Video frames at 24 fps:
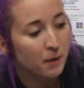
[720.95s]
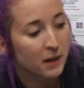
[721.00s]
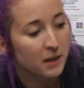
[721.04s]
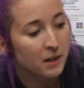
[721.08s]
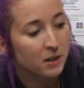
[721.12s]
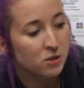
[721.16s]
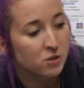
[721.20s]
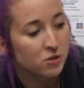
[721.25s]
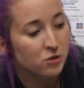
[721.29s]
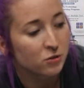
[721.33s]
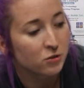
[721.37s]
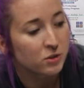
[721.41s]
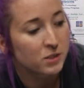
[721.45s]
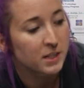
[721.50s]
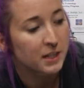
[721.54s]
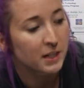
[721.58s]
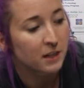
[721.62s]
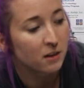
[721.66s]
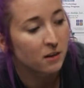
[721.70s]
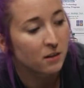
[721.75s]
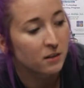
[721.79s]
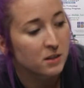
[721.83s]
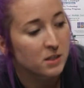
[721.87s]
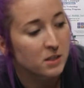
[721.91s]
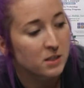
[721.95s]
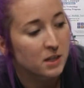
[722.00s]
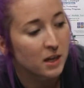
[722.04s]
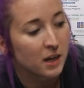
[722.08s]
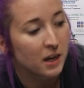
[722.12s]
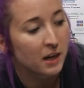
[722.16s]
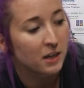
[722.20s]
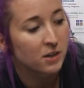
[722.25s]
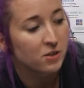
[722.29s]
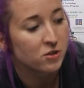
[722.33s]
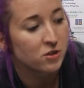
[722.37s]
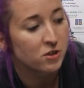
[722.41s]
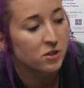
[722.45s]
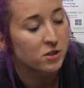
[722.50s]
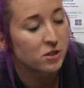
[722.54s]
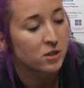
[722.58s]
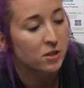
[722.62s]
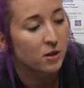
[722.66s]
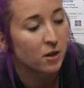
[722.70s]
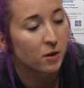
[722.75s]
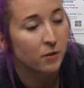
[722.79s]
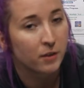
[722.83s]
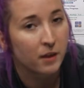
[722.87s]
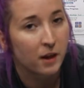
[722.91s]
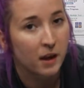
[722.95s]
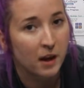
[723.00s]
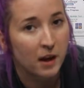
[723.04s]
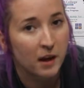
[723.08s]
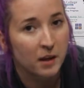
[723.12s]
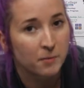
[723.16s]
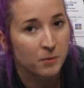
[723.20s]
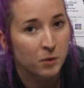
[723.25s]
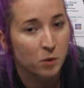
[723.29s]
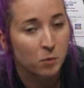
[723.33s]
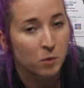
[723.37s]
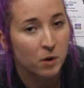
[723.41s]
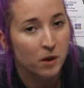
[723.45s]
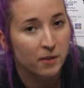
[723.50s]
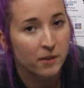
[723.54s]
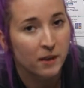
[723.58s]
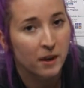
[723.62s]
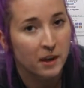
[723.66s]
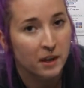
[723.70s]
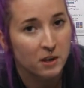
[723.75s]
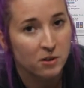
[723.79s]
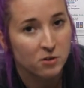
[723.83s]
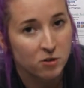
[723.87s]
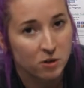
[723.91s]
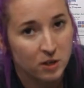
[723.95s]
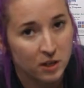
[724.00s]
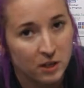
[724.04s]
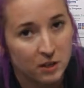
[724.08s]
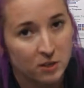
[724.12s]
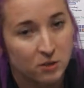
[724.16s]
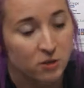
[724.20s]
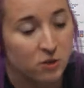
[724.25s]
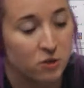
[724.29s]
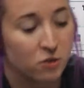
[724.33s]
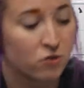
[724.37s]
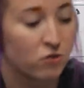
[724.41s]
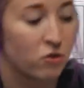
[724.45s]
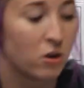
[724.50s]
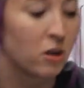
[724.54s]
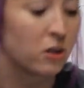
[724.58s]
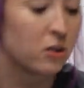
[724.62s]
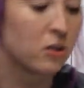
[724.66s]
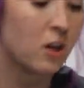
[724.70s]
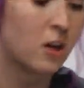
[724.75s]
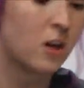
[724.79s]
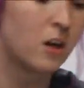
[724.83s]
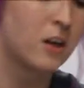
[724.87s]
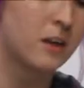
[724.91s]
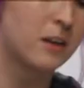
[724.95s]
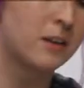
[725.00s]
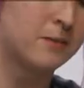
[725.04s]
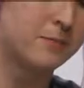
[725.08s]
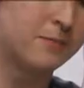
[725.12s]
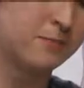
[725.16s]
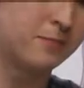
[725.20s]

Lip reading: my initials here on the side just to know that I am the one that entered it into the drug log.